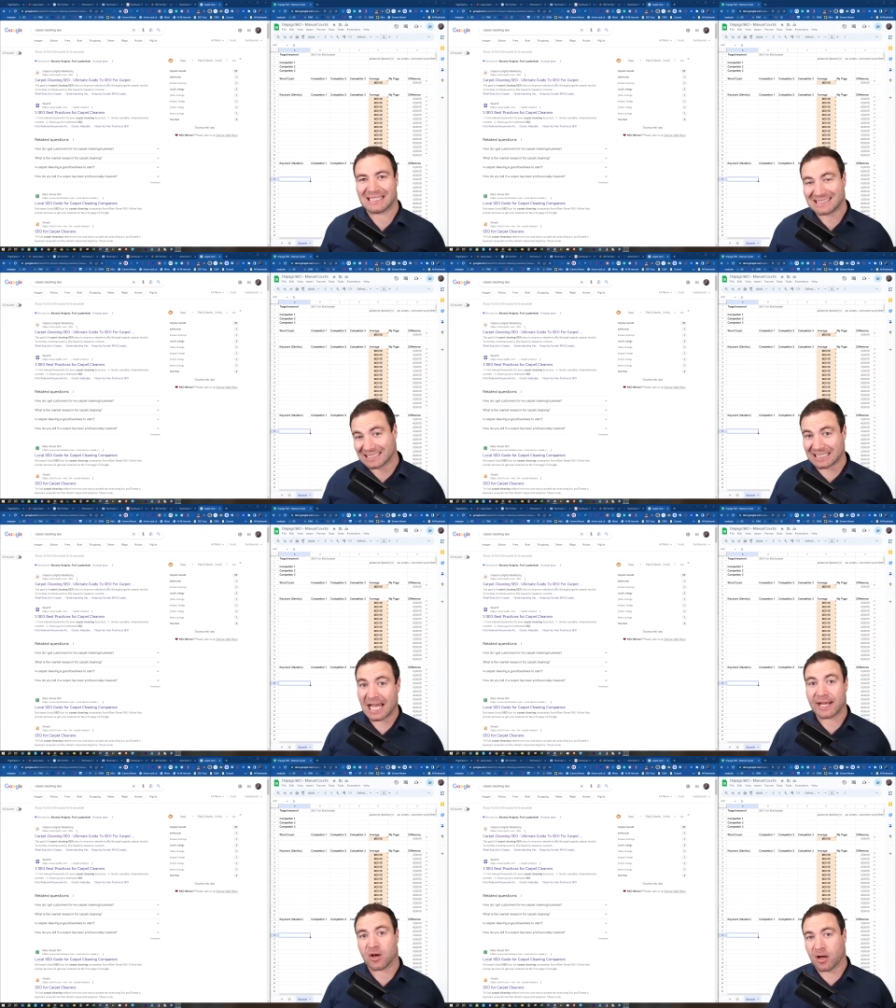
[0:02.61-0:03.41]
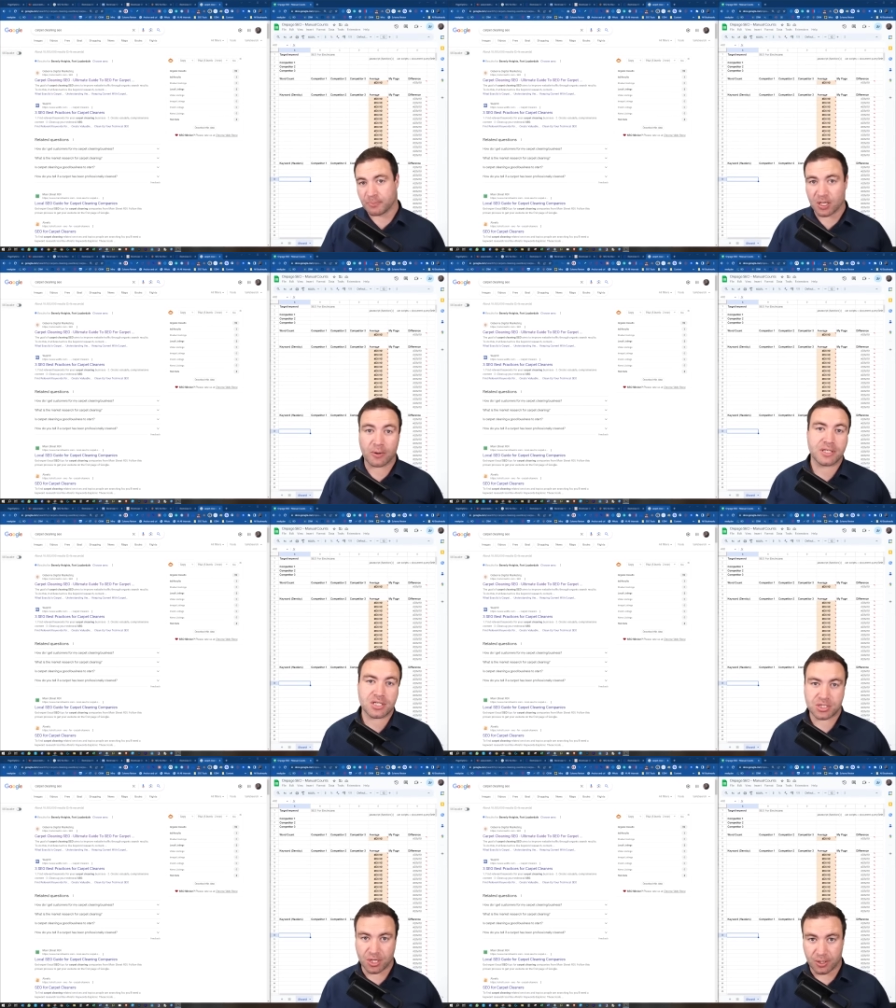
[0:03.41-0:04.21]
Today, I'm going to
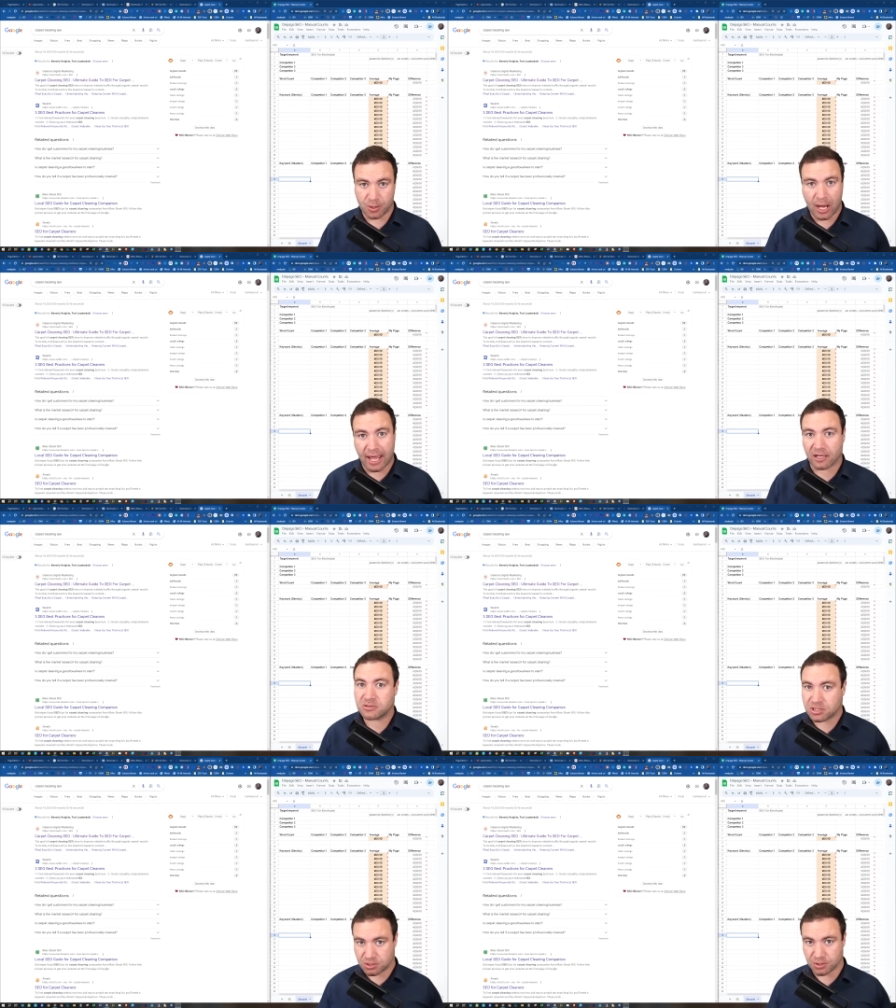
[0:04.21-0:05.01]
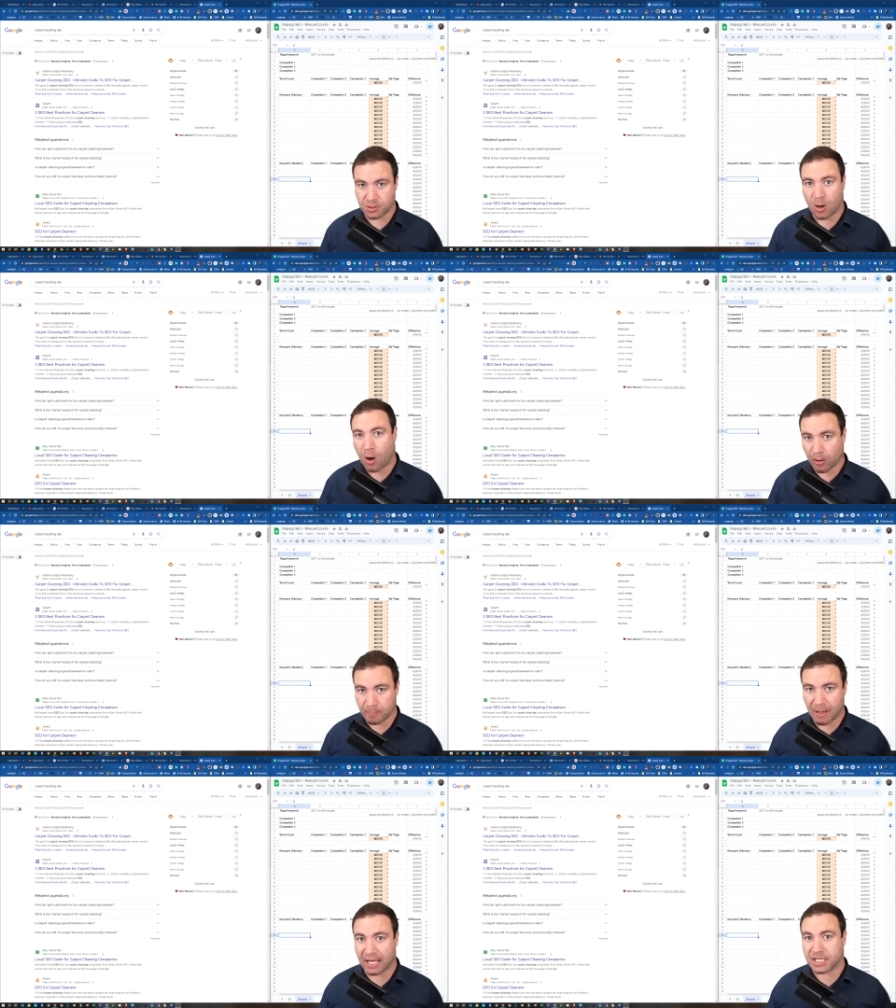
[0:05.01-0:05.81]
show you how to do on
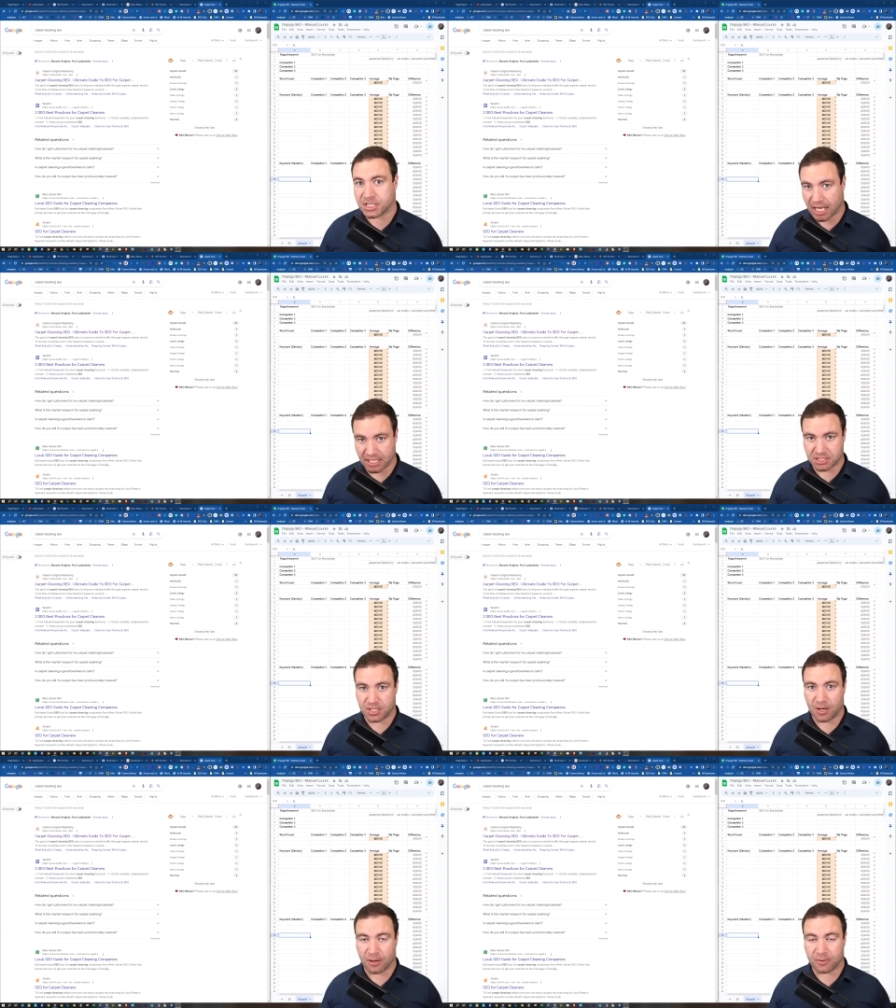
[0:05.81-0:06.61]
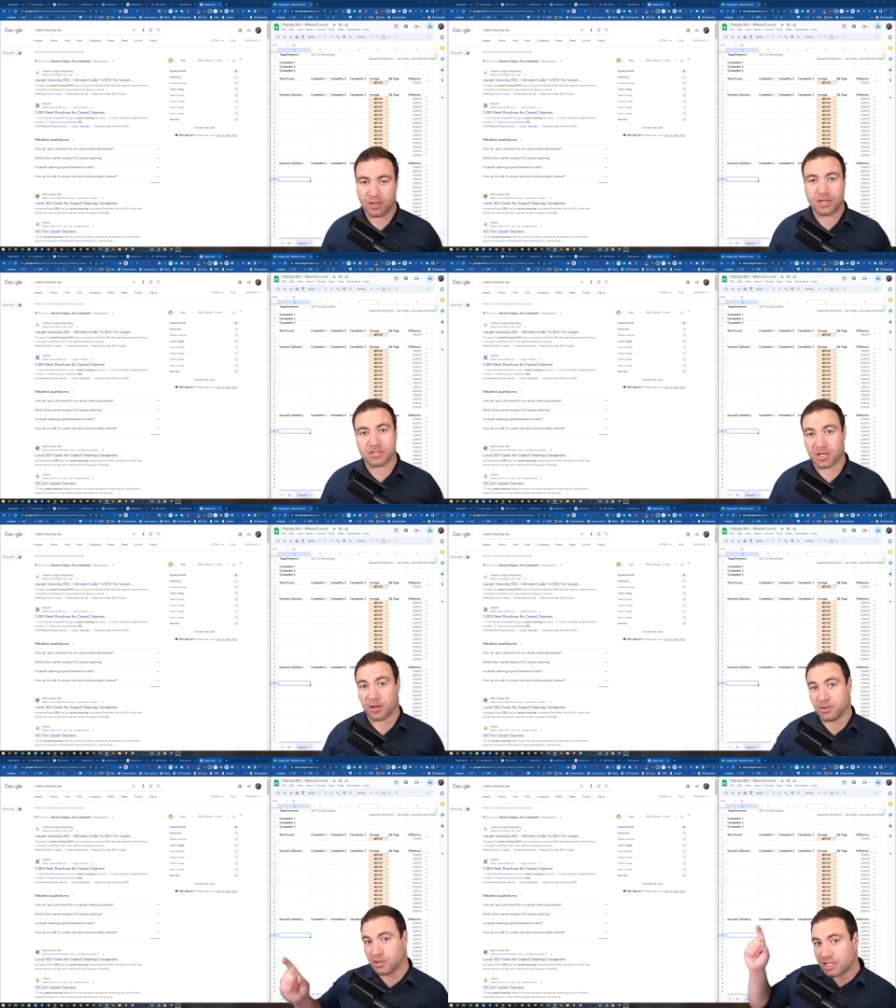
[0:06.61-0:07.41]
page SEO so
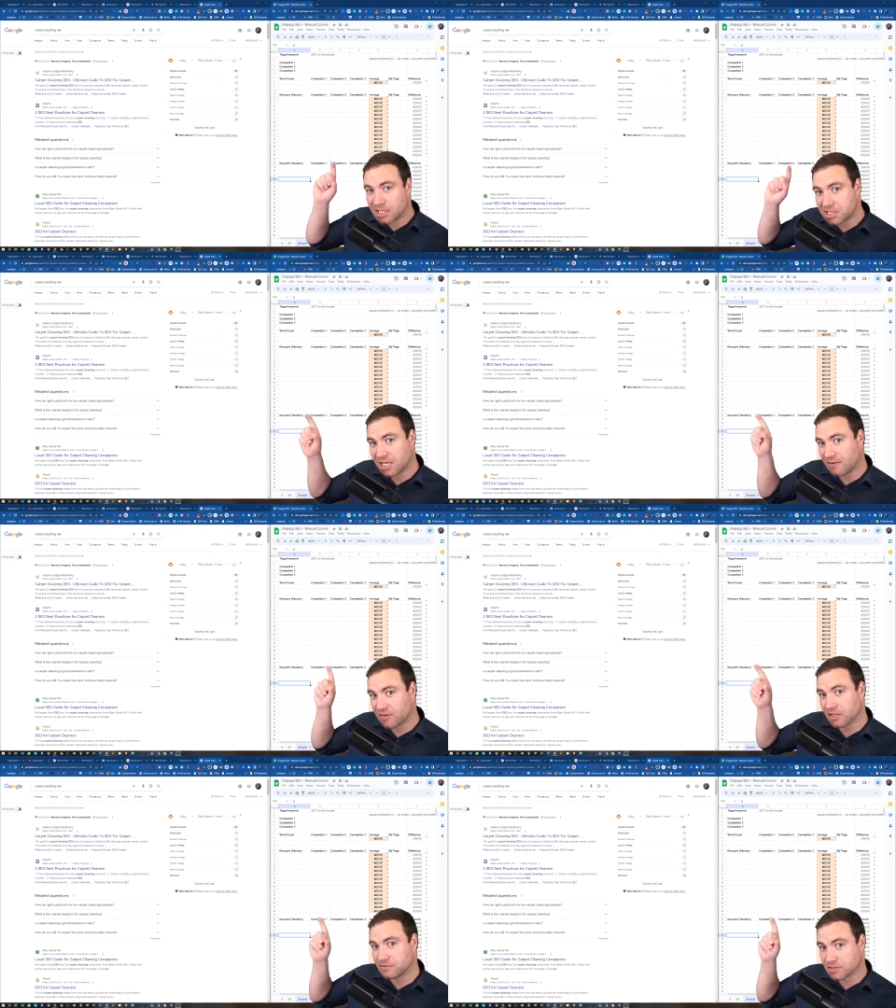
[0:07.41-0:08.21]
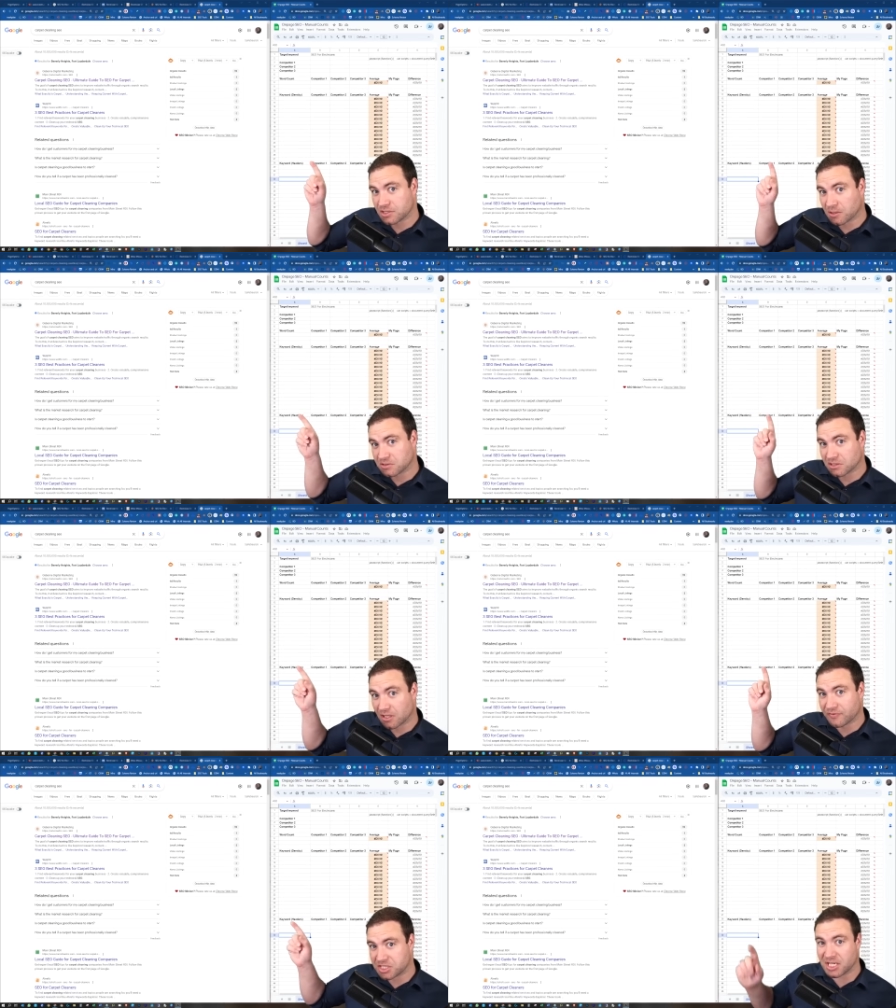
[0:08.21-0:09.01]
you can achieve those results that
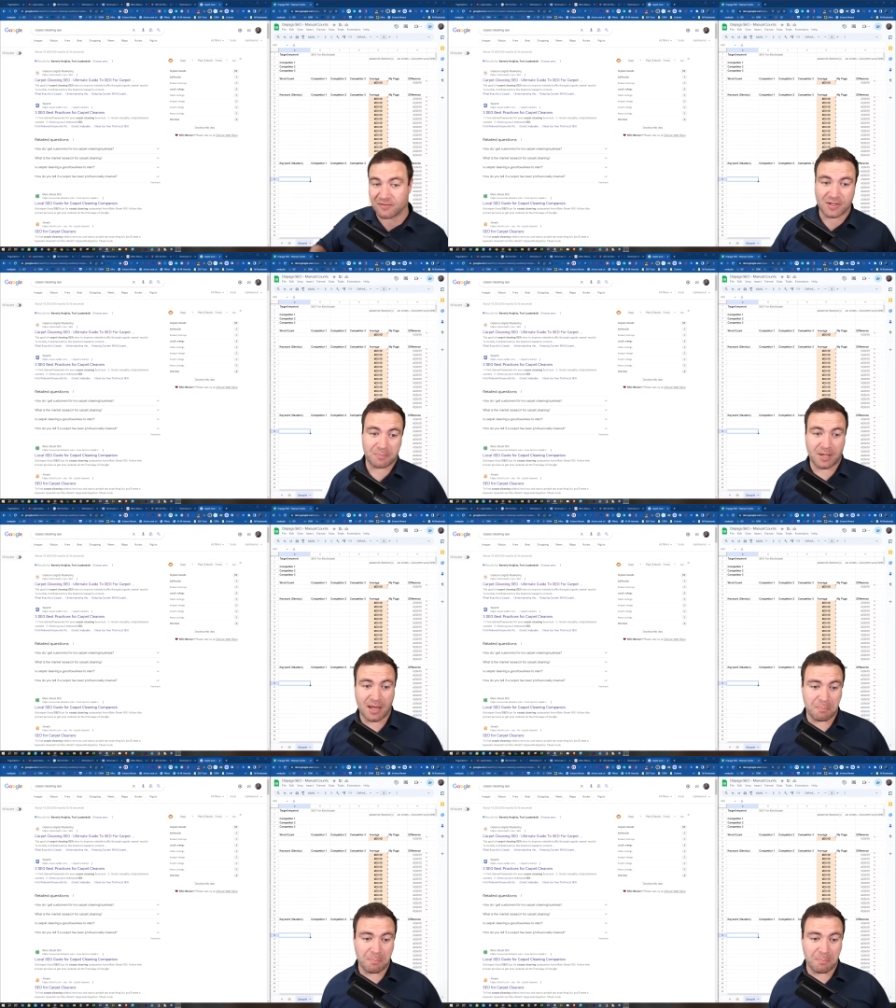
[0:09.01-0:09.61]
I've achieved up there,